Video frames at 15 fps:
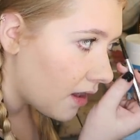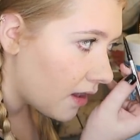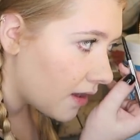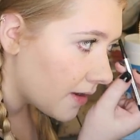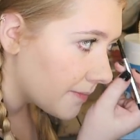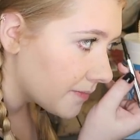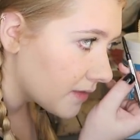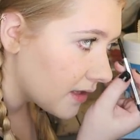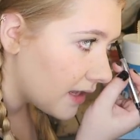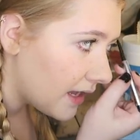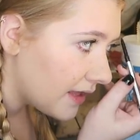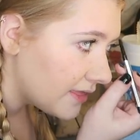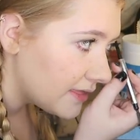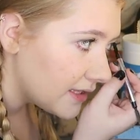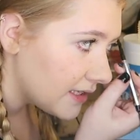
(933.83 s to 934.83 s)
Um,
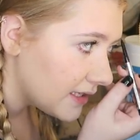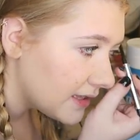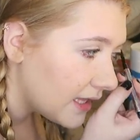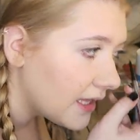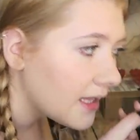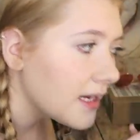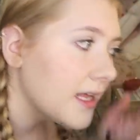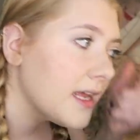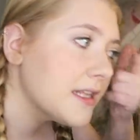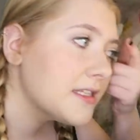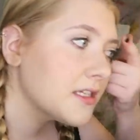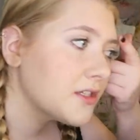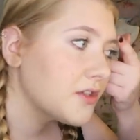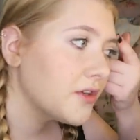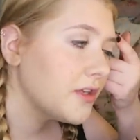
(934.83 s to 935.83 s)
I think that it's
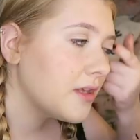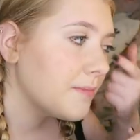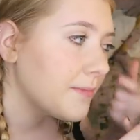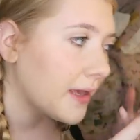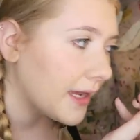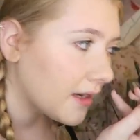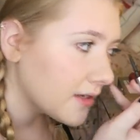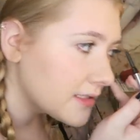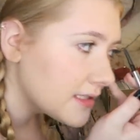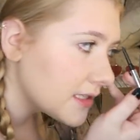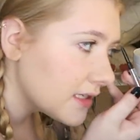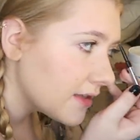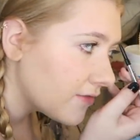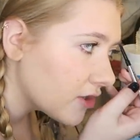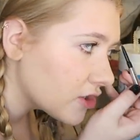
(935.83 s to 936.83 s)
a good
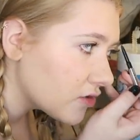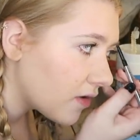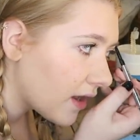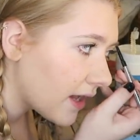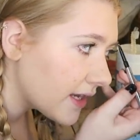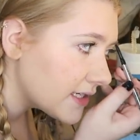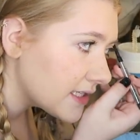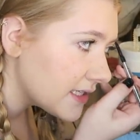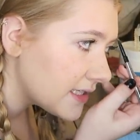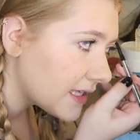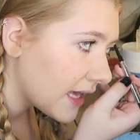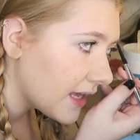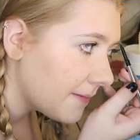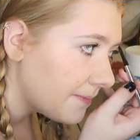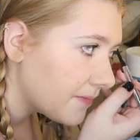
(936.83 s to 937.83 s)
comparison if you're trying to
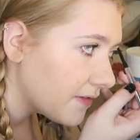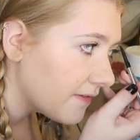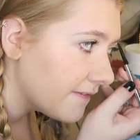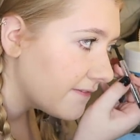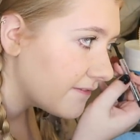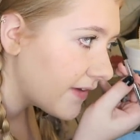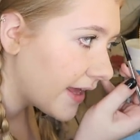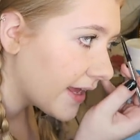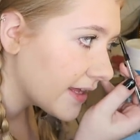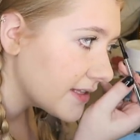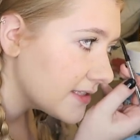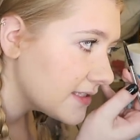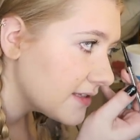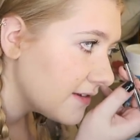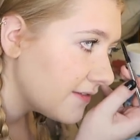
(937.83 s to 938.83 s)
get
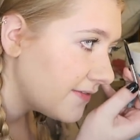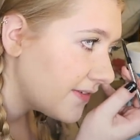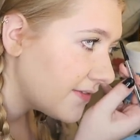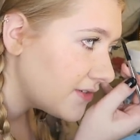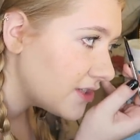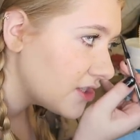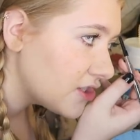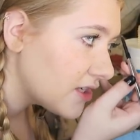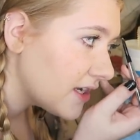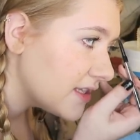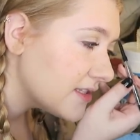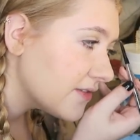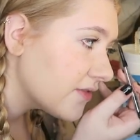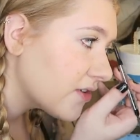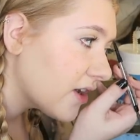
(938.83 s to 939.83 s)
fans of Fifty
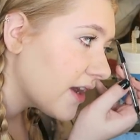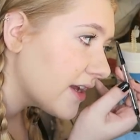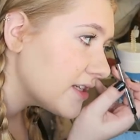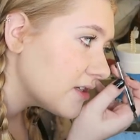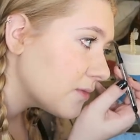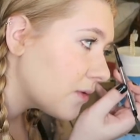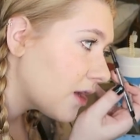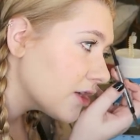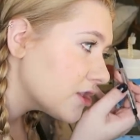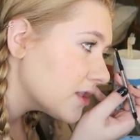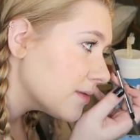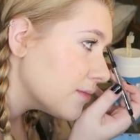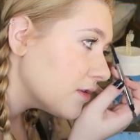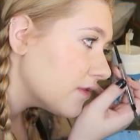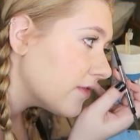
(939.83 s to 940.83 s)
Shades of Grey to watch
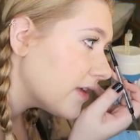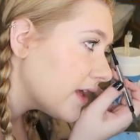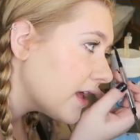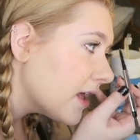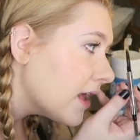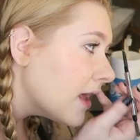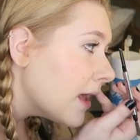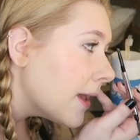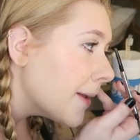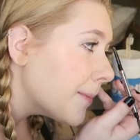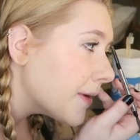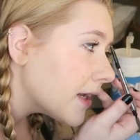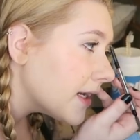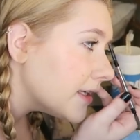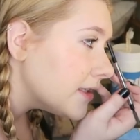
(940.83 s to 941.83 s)
the movie,
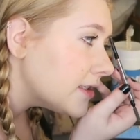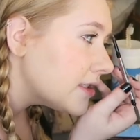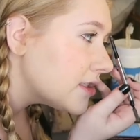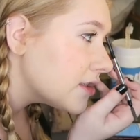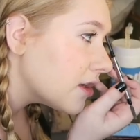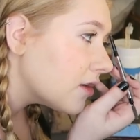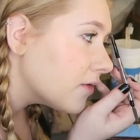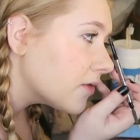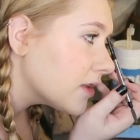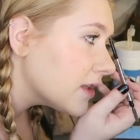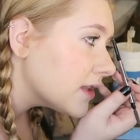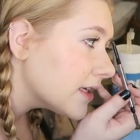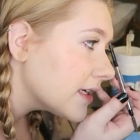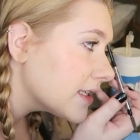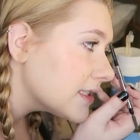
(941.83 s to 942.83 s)
but I don't
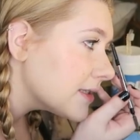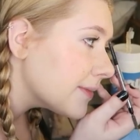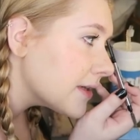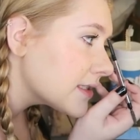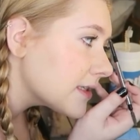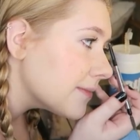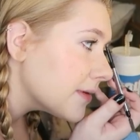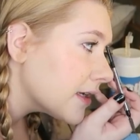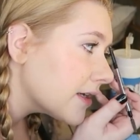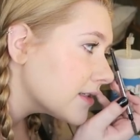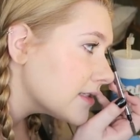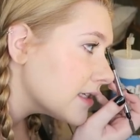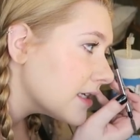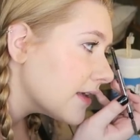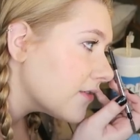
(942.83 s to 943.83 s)
really think it's the best
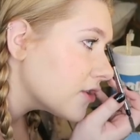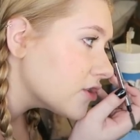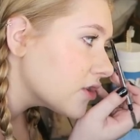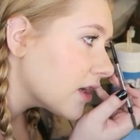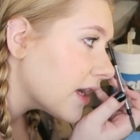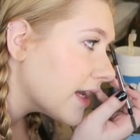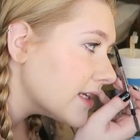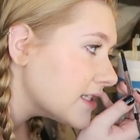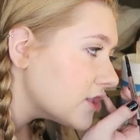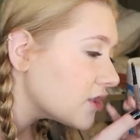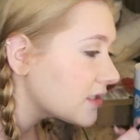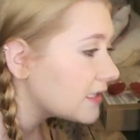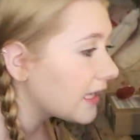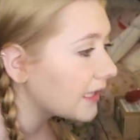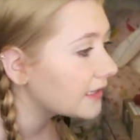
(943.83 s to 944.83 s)
comparison if you're trying to
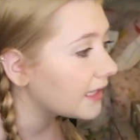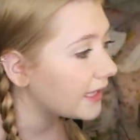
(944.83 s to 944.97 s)
just get